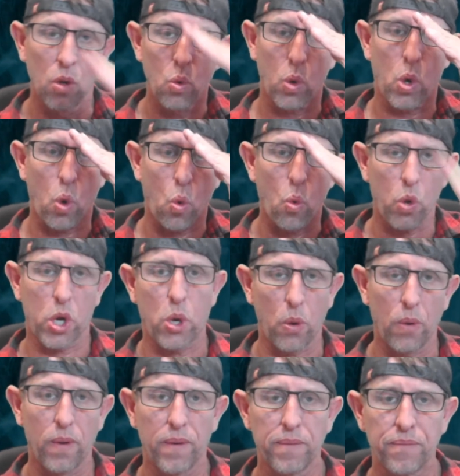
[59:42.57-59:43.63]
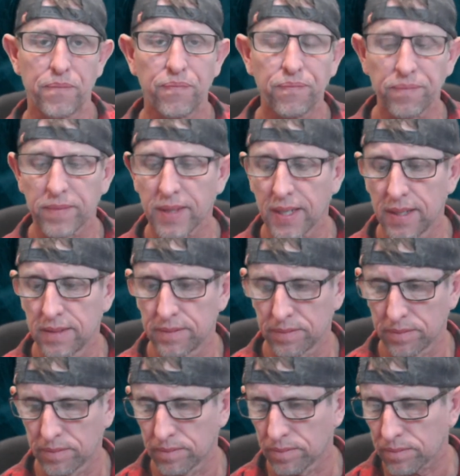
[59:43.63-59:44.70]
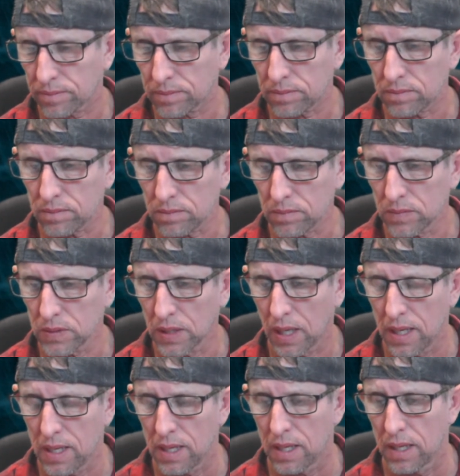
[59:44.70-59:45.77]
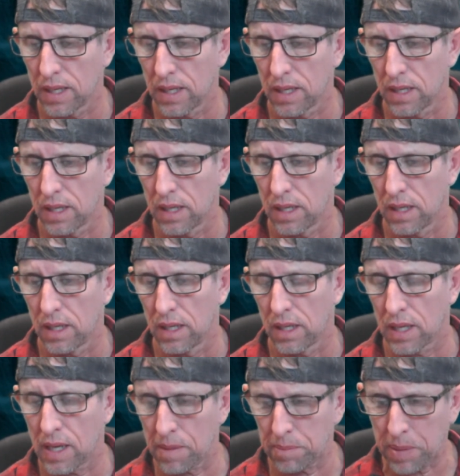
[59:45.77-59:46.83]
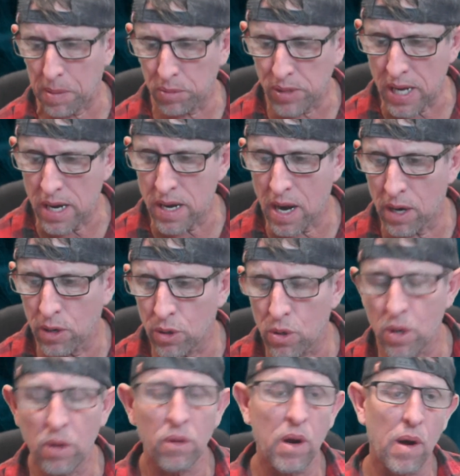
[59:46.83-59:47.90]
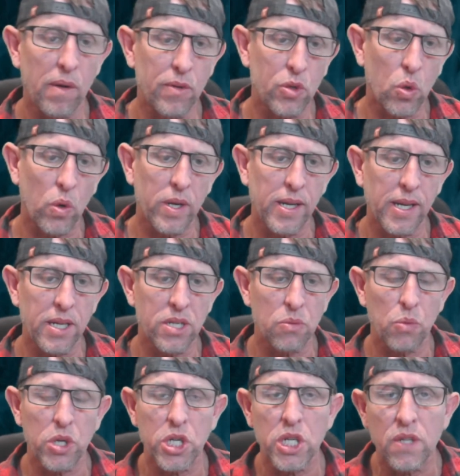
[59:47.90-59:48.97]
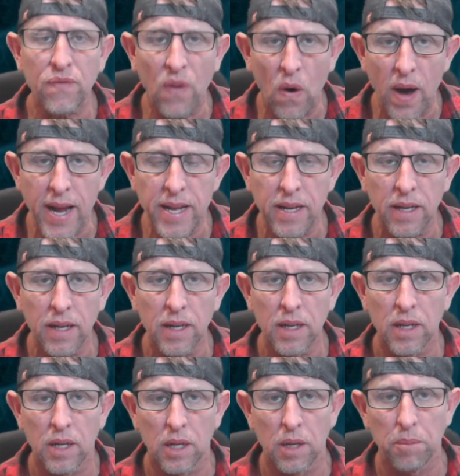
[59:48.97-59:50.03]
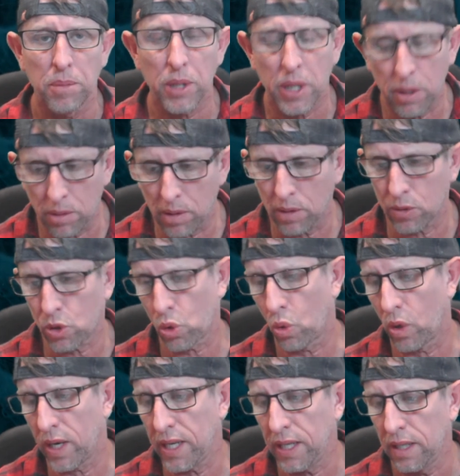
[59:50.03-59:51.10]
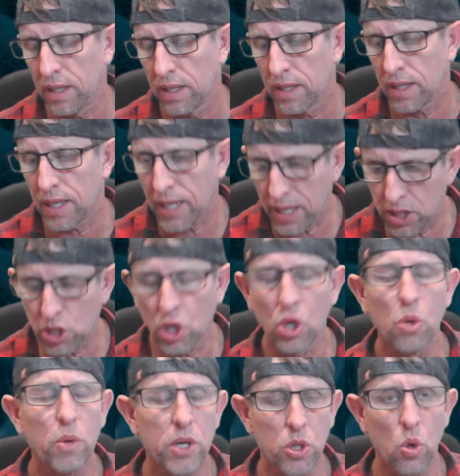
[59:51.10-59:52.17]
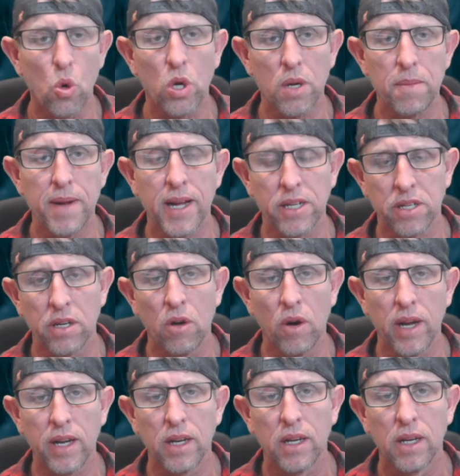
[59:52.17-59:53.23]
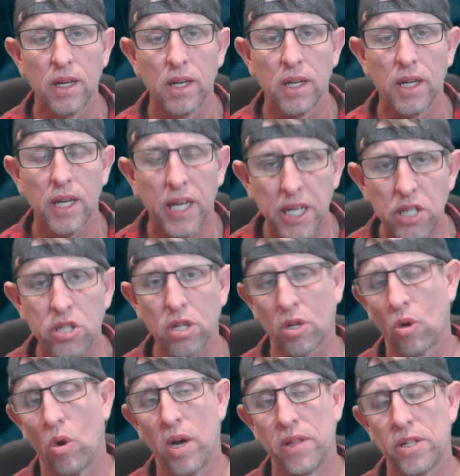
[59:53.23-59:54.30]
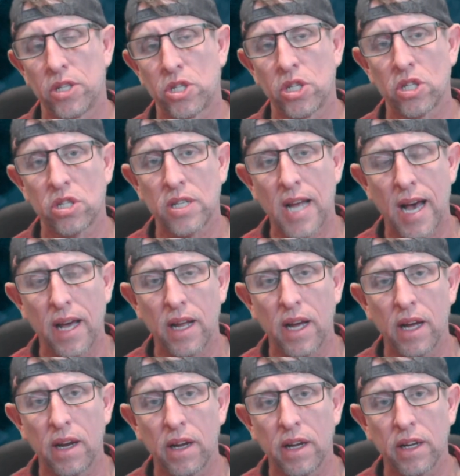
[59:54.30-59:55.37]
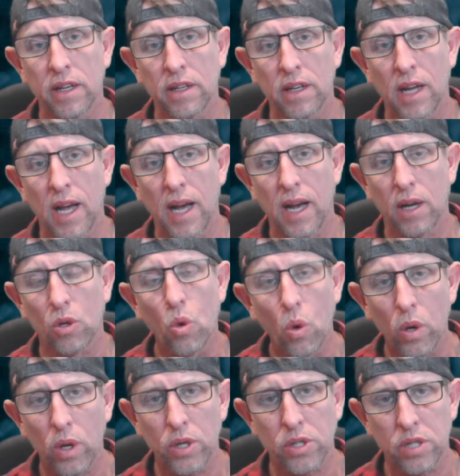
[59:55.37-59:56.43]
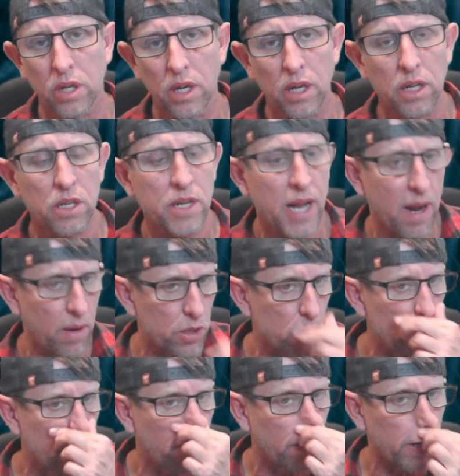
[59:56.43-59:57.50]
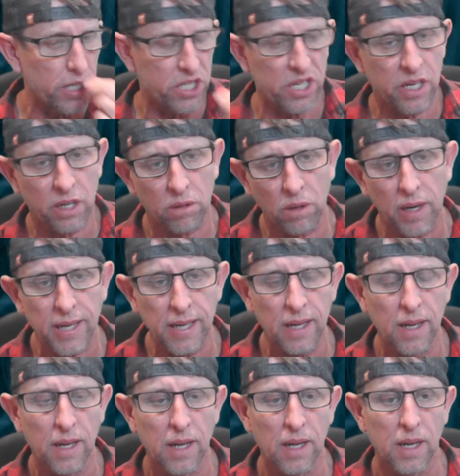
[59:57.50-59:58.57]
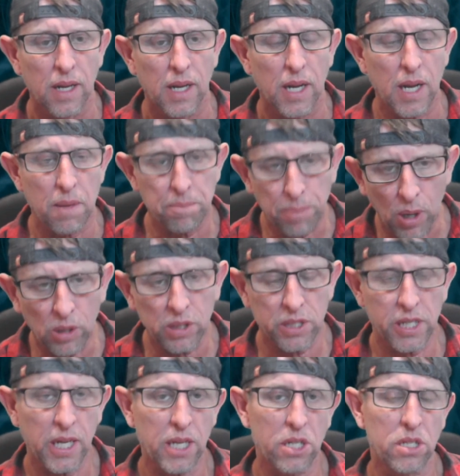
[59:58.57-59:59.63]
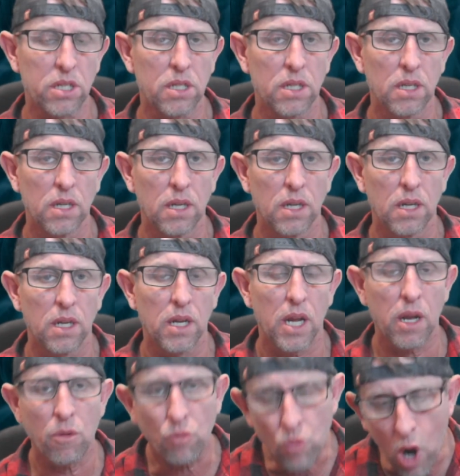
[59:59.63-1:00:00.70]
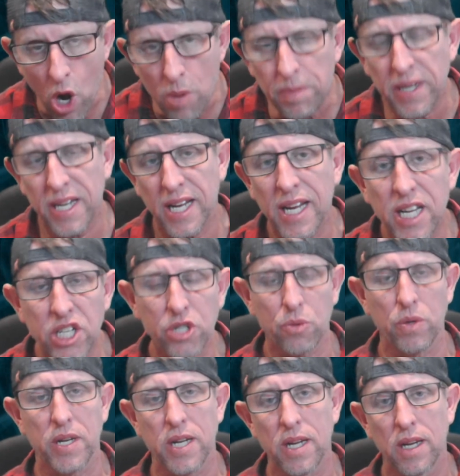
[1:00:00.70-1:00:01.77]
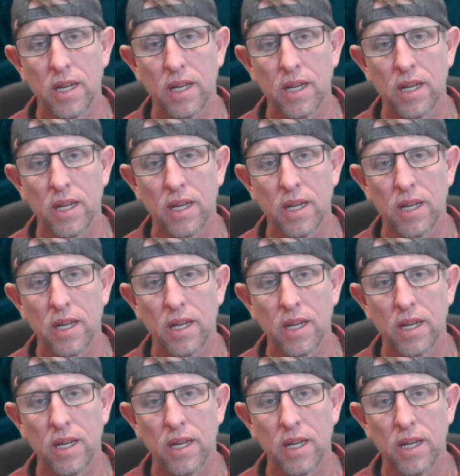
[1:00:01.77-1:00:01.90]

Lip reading: Oh, thanks for that. Yes. Hats off, sir. Yeah, people don't know who Hero of Troy is, which is fine. But Hero of Troy is who we're talking about tonight. He's the guy that's just going on to now a university degree in politics, in Roman history,